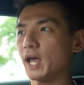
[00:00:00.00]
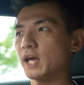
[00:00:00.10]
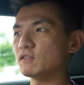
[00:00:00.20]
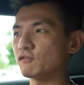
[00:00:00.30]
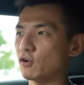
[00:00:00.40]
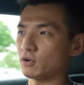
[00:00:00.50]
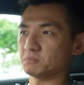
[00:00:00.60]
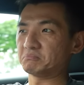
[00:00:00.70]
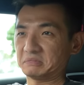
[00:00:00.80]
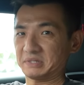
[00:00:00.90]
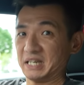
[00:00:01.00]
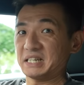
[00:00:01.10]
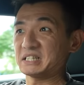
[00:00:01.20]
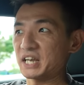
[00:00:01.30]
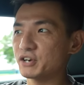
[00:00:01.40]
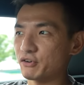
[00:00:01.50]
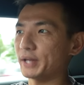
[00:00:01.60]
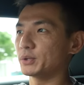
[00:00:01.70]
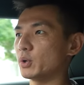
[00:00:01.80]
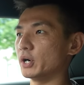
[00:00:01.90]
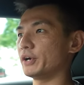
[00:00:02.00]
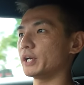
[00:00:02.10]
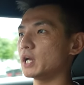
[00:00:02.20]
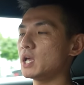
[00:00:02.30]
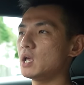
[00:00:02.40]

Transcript: and for, they say, grand touring.